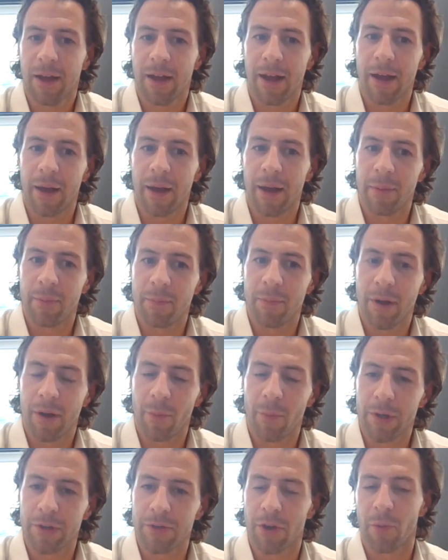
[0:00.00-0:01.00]
And
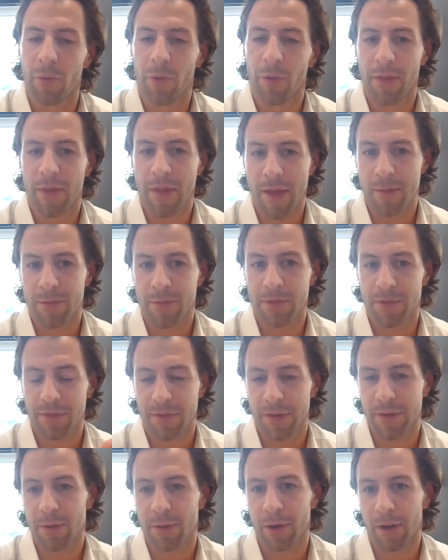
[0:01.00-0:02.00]
we don't want them to
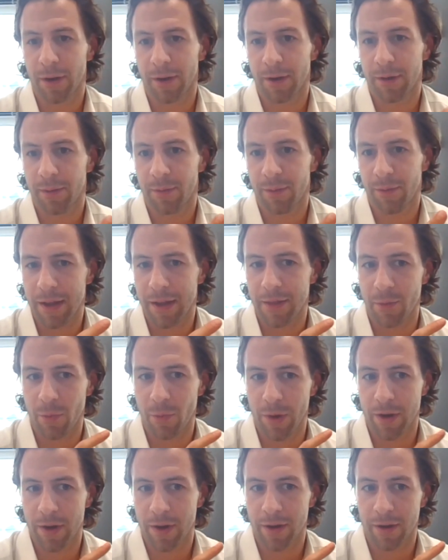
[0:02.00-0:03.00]
feel like either
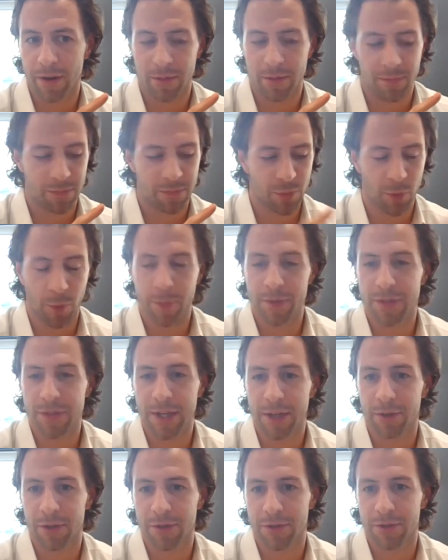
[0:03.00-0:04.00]
we're swapping
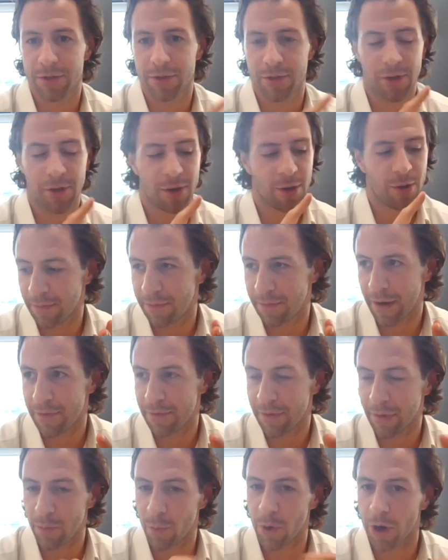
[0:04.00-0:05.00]
secrets,
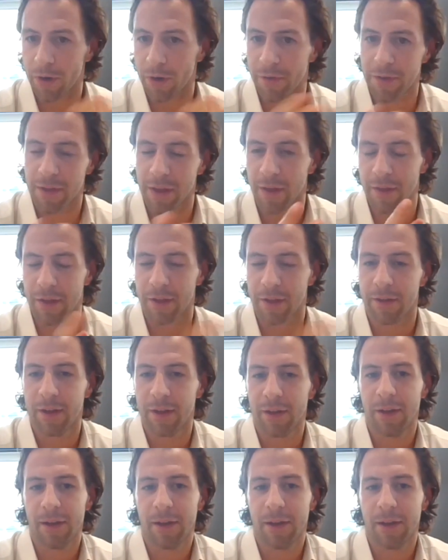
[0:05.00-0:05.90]
favoring one over the other.